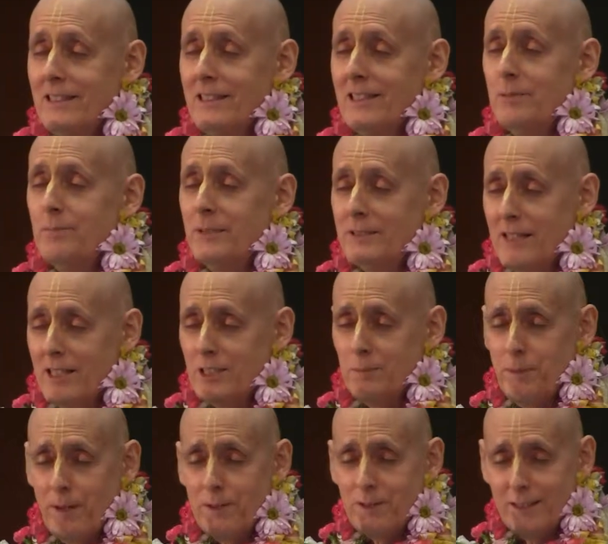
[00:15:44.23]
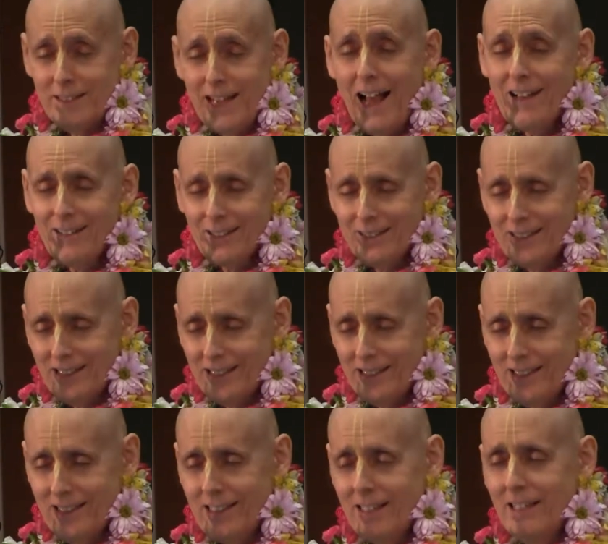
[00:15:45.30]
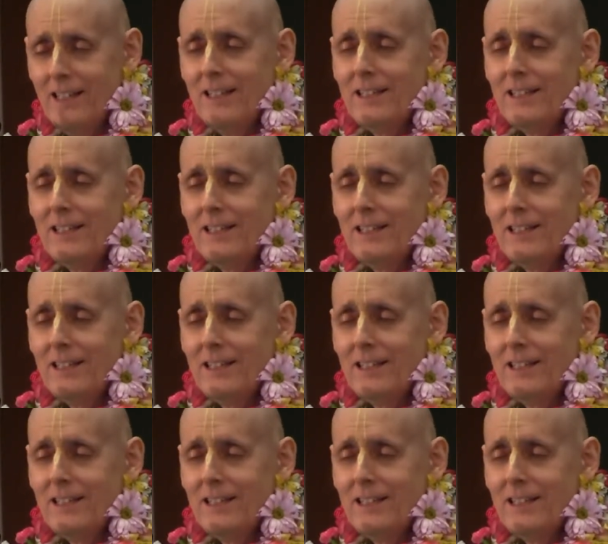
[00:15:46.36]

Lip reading: indeed possess personality